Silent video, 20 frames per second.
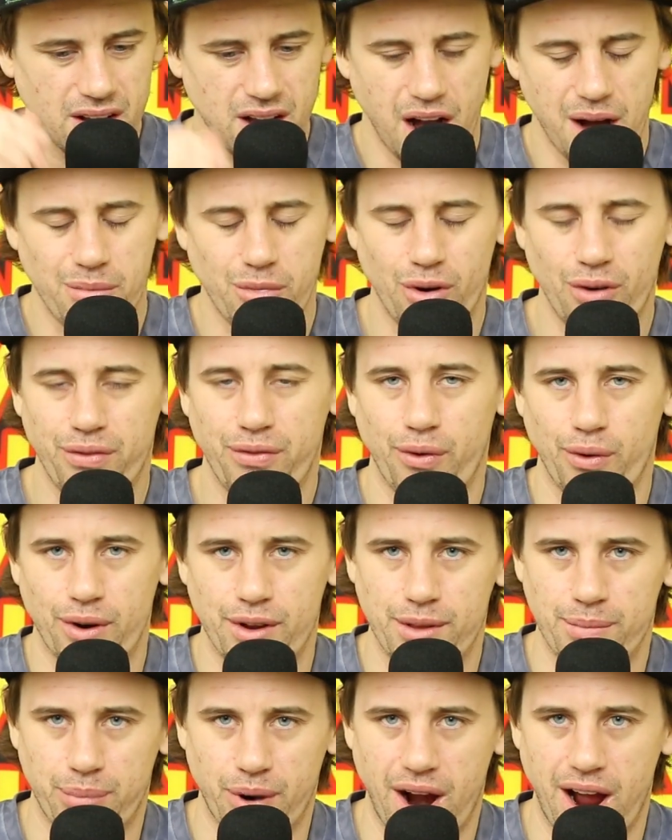I'm all
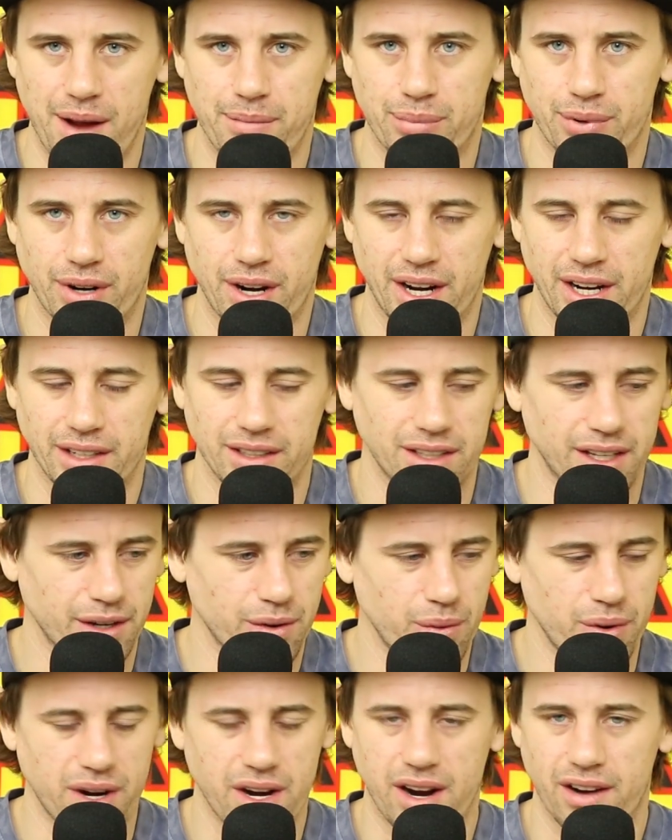for the pride parade.
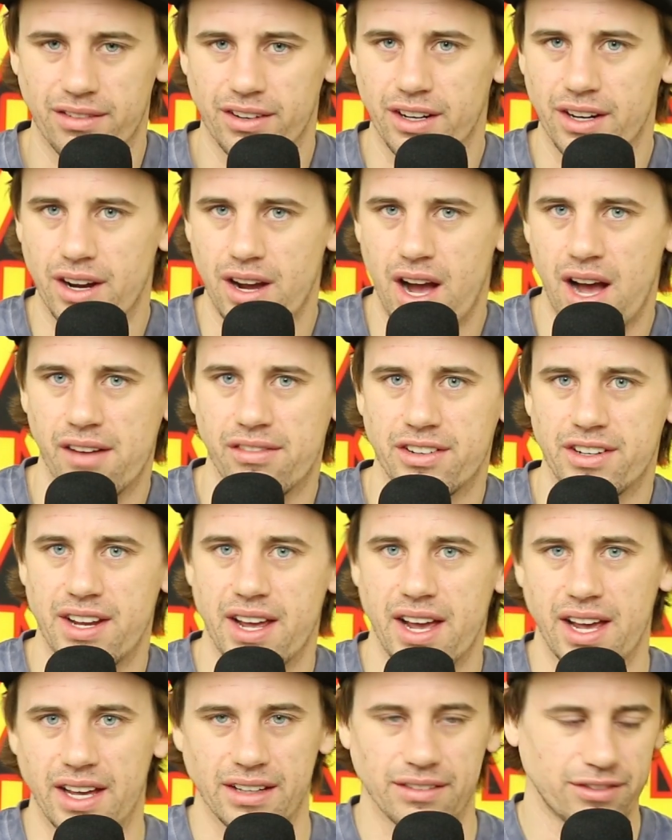Like, whatever. Have a
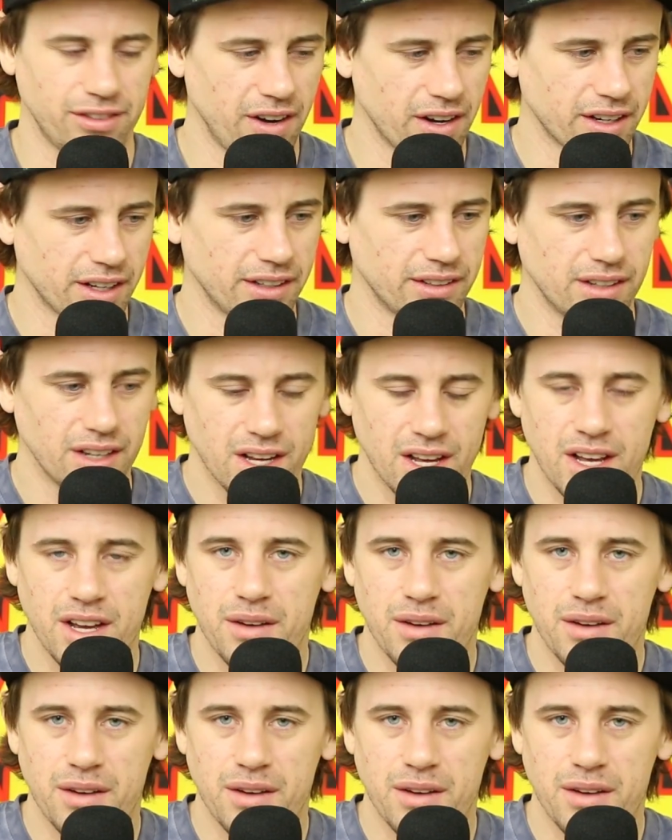day. Fucking.